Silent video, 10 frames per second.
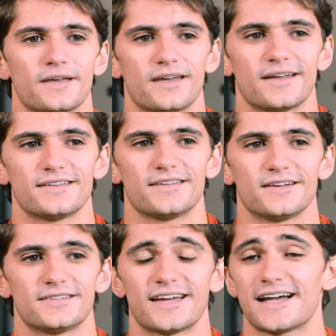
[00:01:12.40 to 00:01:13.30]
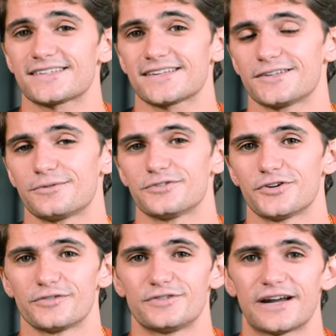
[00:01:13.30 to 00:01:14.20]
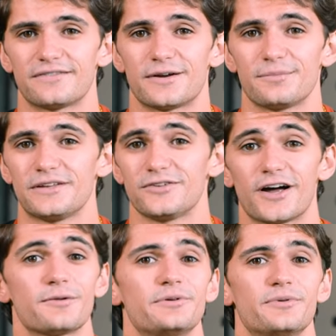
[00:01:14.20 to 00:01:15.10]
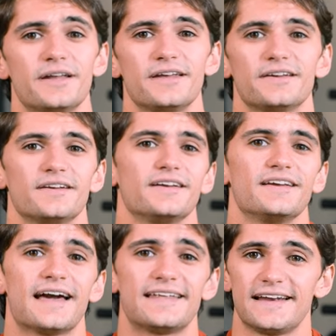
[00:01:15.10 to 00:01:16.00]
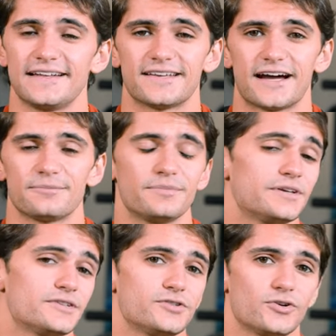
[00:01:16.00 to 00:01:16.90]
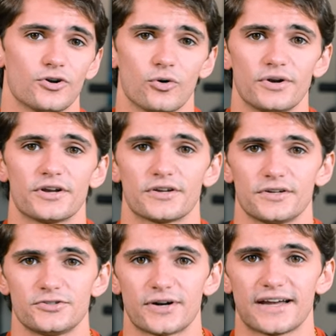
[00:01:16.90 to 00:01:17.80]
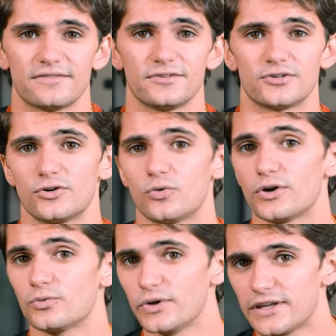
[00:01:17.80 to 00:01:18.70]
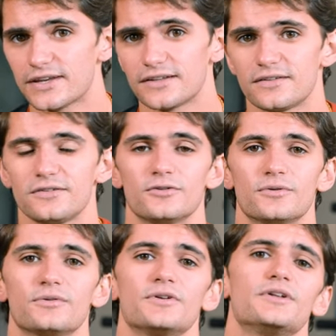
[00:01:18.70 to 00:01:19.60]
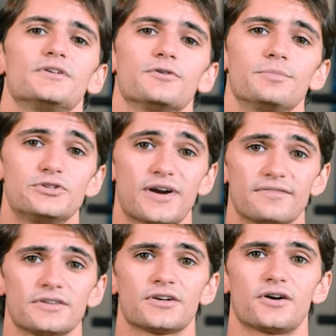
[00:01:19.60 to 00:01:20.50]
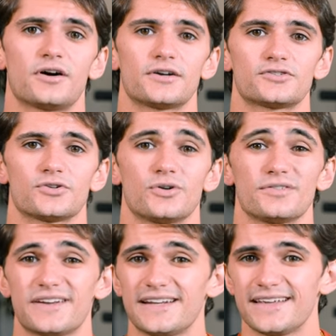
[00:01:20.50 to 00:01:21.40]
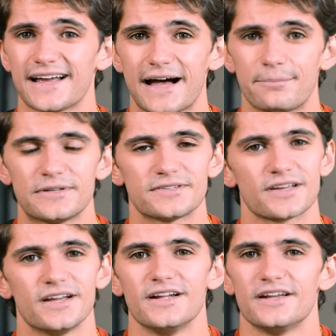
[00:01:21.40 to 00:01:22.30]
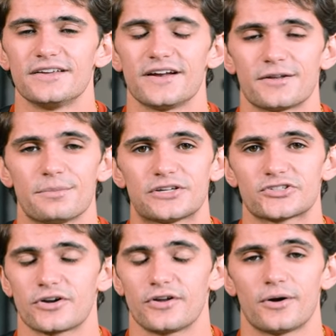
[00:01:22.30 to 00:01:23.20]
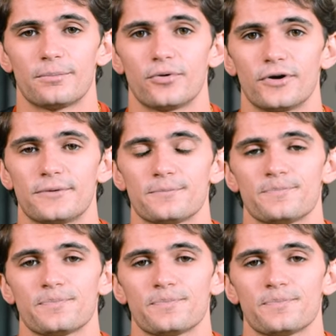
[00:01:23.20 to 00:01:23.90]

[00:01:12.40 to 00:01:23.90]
And uh, task as a reserve driver, I mean, you got to be ready at any time because you don't know when you're going to drive. You don't know what weekend you'll you'll be driving the car. So if anything happens, you got to make sure you're on point.